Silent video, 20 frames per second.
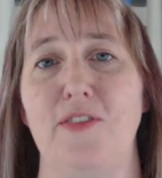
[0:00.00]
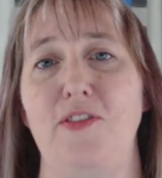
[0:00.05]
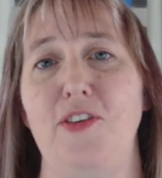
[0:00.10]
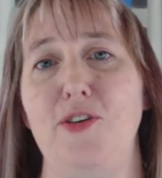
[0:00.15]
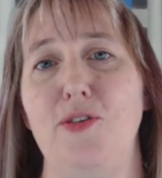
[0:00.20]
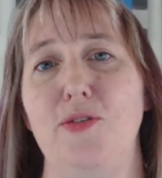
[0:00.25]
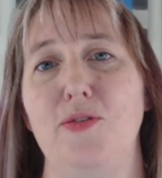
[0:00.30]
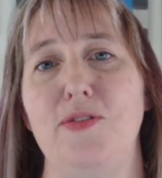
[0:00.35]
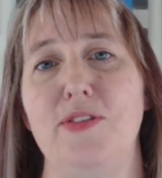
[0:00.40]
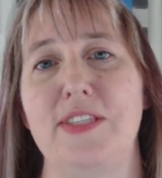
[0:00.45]
If
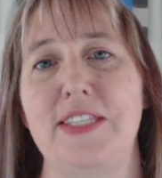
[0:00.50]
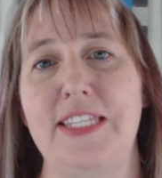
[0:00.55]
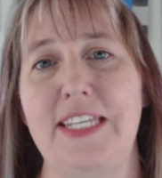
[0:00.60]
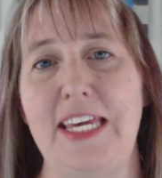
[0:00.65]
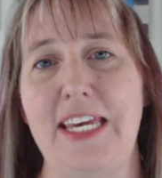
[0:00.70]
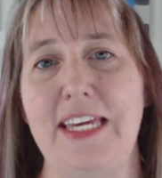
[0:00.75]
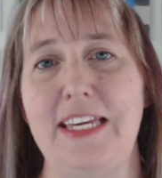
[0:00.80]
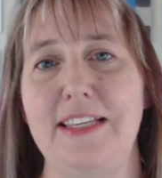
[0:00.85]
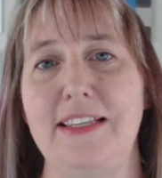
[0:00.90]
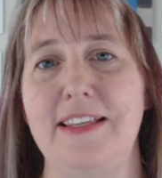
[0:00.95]
you
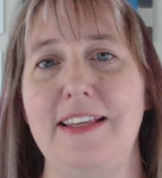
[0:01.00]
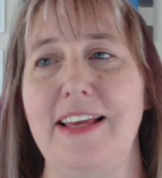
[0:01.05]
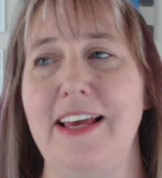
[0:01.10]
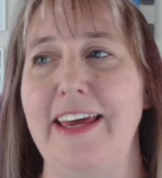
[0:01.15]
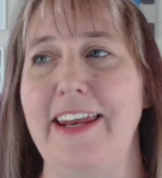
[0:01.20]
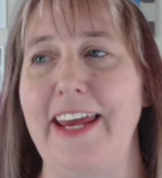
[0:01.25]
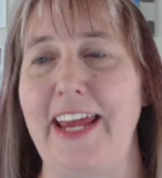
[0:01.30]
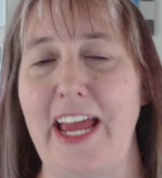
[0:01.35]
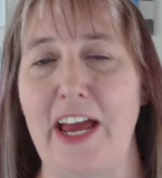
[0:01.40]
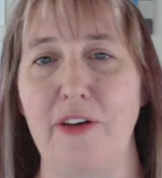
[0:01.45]
see
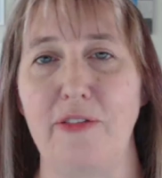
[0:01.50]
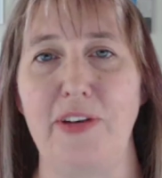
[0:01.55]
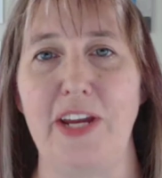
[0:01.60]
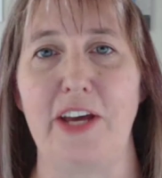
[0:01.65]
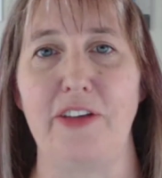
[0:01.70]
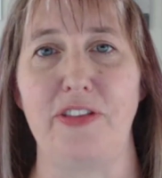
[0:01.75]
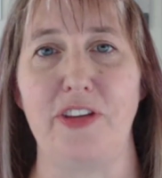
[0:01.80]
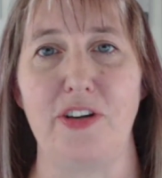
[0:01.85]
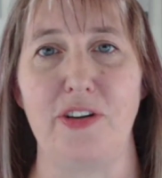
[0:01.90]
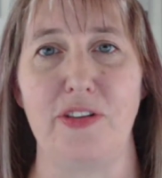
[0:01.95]
an accountant
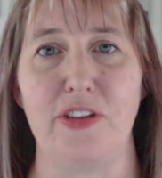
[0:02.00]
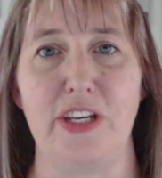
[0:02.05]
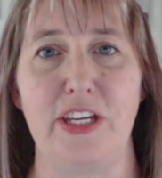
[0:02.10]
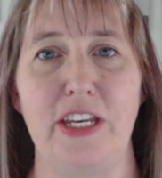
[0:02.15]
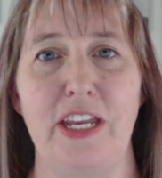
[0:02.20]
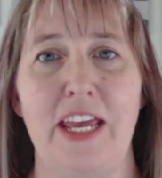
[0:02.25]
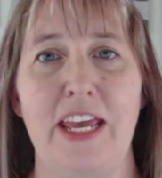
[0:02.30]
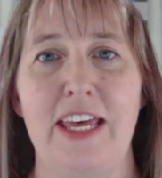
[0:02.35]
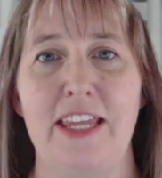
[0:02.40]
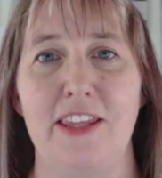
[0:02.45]
out there
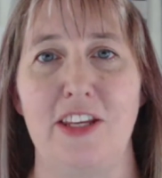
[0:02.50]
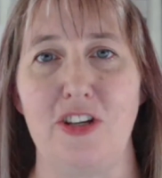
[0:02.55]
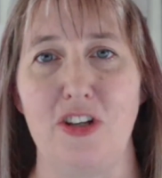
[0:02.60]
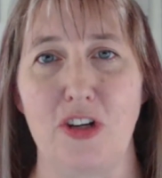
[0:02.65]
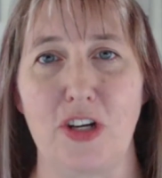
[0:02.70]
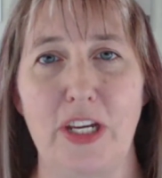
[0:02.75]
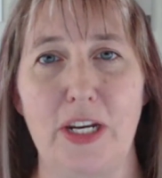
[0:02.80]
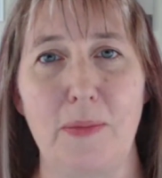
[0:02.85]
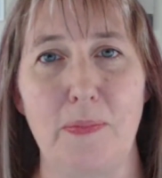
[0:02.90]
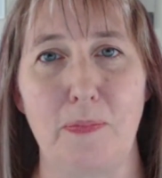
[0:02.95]
that
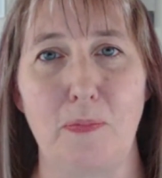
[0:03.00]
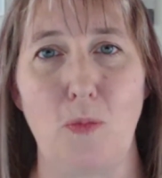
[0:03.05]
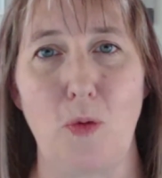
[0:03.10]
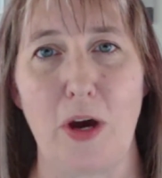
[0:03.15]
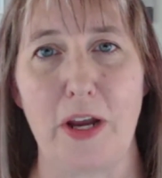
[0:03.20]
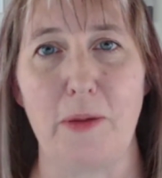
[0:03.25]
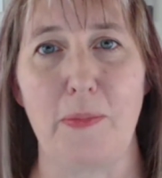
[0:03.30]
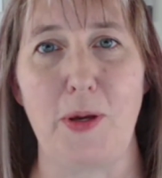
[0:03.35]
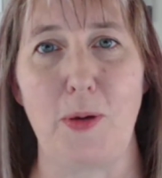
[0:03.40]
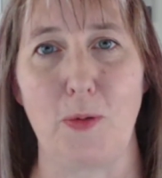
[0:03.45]
you're going to
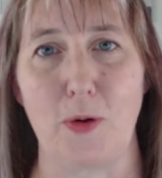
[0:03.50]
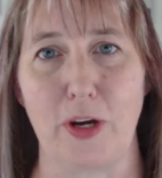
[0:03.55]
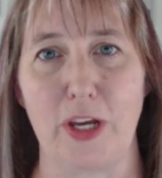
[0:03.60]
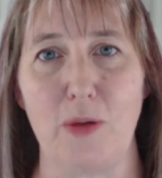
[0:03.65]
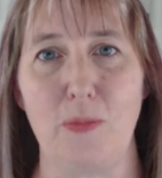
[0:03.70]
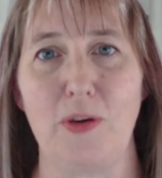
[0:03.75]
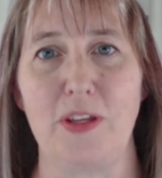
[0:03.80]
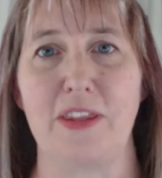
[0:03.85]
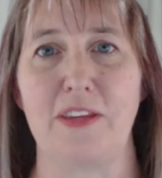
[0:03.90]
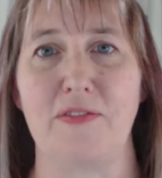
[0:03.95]
want to be
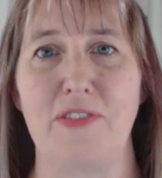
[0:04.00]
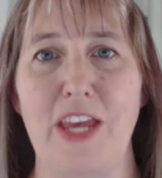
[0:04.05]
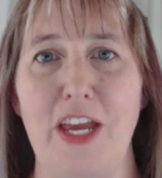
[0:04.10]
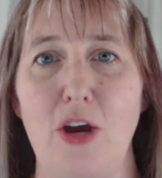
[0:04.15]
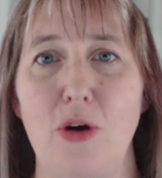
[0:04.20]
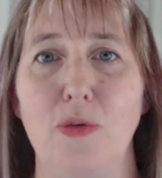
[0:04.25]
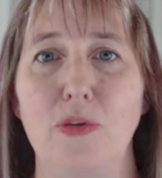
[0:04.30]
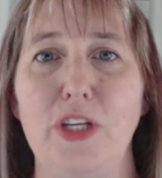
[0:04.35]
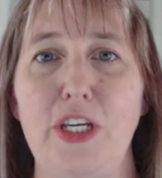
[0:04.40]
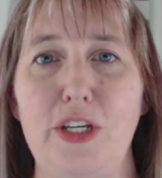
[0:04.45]
working with, if
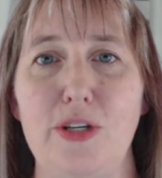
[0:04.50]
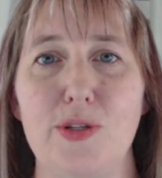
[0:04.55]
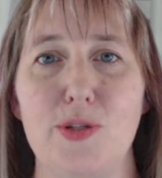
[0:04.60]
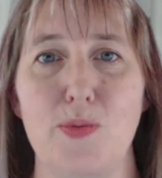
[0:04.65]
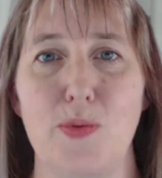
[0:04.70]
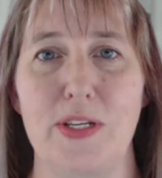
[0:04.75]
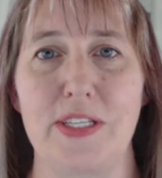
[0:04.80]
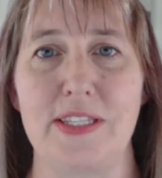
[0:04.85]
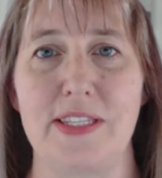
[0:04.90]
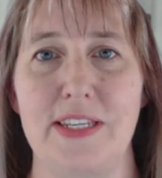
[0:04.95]
they only
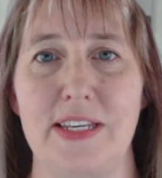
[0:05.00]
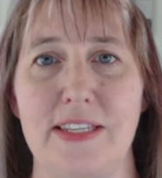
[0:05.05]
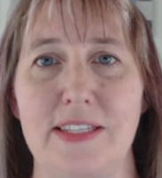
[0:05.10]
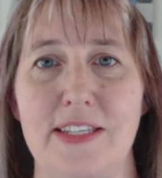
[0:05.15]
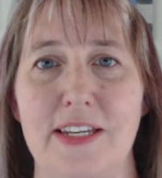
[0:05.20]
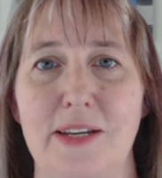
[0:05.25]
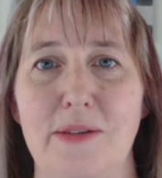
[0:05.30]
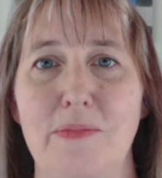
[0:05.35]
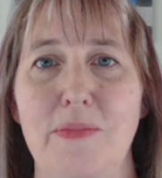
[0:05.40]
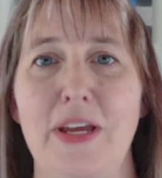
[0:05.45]
use one
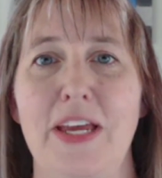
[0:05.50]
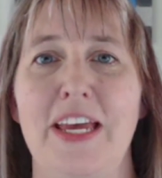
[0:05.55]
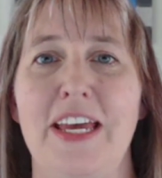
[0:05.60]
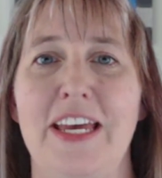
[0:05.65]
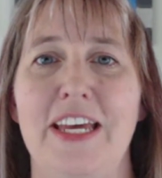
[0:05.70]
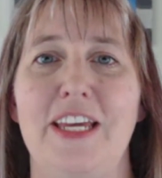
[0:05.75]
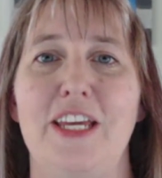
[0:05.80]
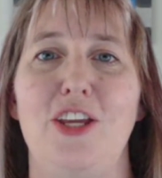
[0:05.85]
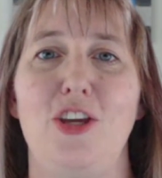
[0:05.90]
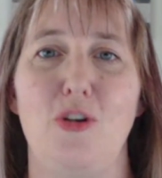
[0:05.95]
system,
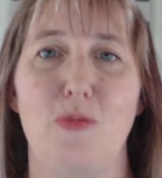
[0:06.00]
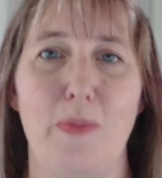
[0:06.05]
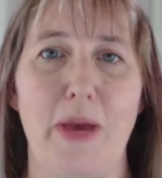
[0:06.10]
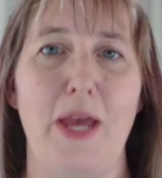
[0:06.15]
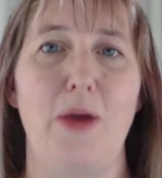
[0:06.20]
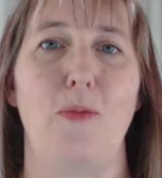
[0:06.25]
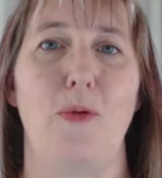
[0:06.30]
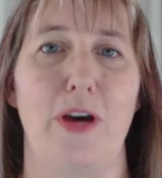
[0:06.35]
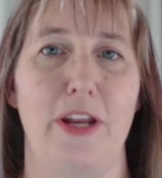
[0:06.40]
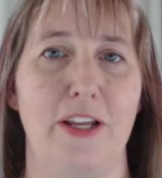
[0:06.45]
you
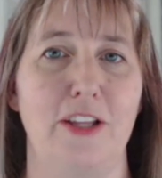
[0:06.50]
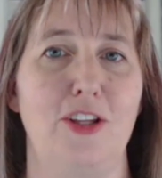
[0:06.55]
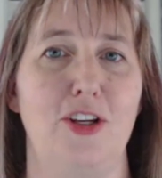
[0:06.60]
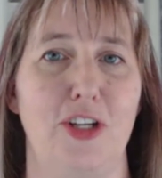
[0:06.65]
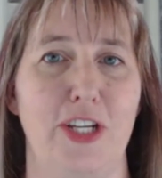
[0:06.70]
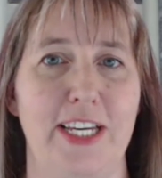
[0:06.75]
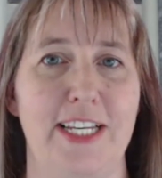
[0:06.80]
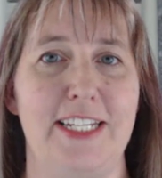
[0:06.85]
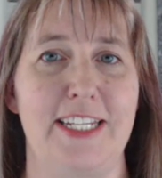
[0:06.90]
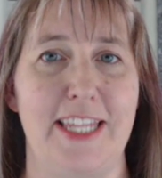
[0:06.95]
may want to
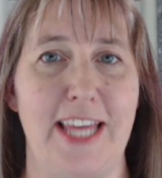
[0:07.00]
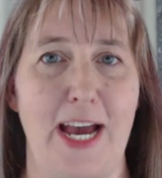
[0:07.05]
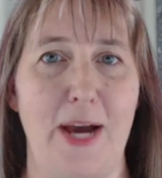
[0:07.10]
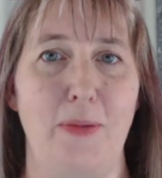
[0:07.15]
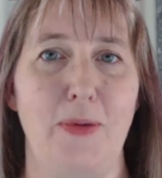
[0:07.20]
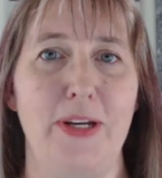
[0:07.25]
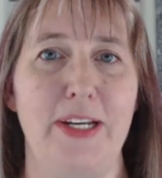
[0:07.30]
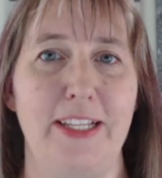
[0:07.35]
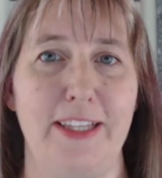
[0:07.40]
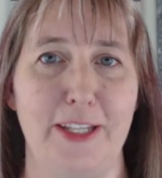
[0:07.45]
look into
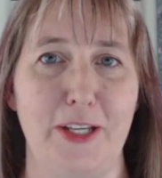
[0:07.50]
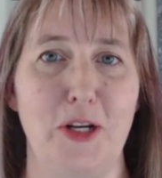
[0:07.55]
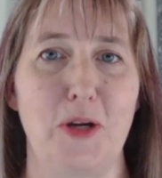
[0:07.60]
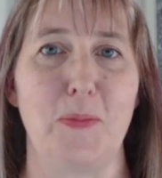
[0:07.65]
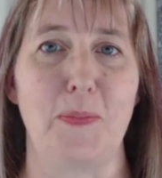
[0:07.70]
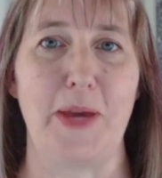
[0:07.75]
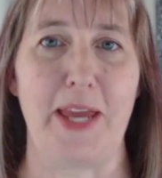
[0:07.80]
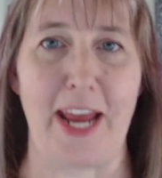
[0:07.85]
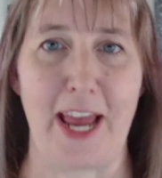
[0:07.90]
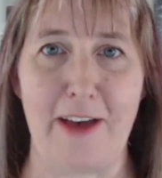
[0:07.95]
that one a
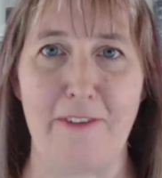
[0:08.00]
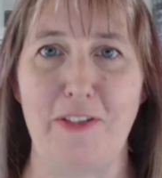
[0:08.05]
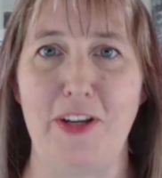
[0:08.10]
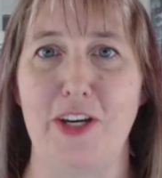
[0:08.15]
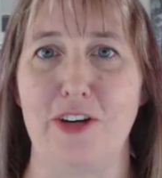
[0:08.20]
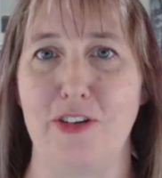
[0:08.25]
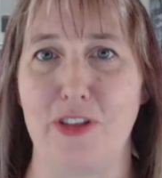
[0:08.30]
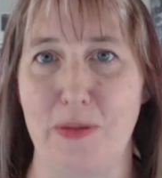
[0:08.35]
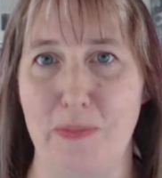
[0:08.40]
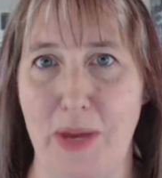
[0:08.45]
little bit
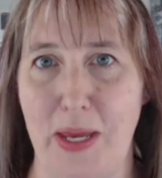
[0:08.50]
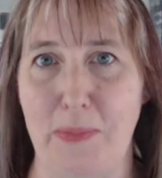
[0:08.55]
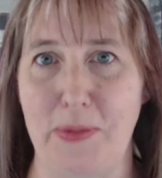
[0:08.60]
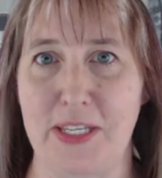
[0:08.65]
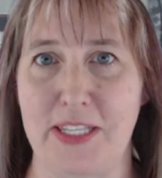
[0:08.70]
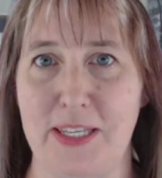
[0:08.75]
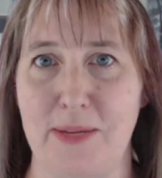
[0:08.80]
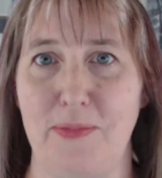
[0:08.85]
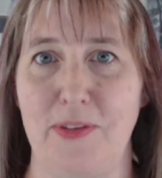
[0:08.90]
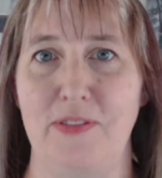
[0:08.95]
heavier than
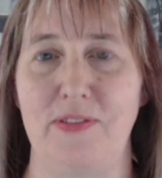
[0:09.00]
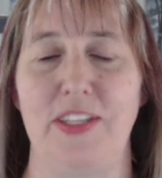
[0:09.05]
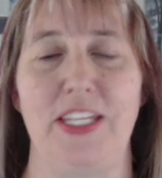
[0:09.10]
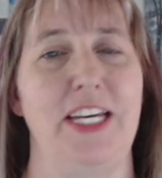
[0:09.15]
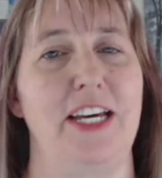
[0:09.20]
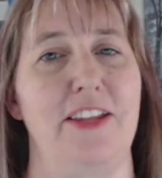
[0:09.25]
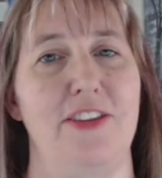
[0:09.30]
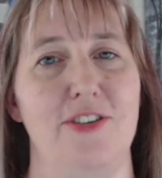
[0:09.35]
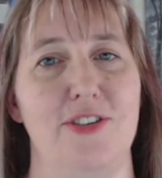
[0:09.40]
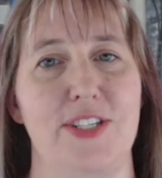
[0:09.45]
maybe some of
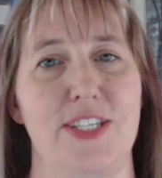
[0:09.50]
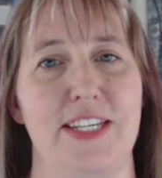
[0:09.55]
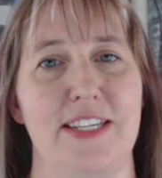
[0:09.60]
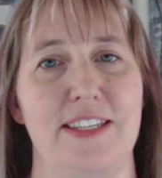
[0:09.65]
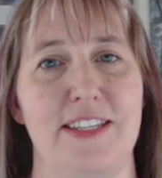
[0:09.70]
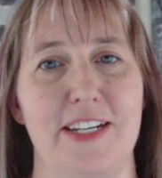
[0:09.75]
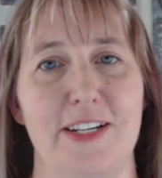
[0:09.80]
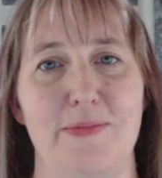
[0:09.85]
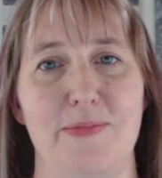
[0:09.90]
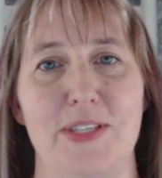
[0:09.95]
the other
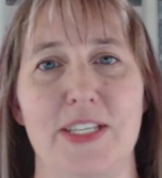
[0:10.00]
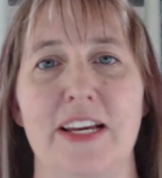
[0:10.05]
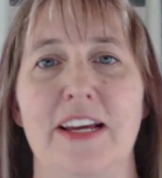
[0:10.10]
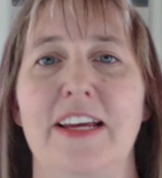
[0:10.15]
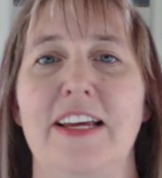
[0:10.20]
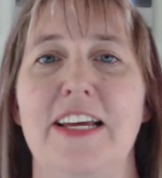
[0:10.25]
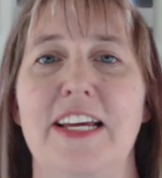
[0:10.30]
systems.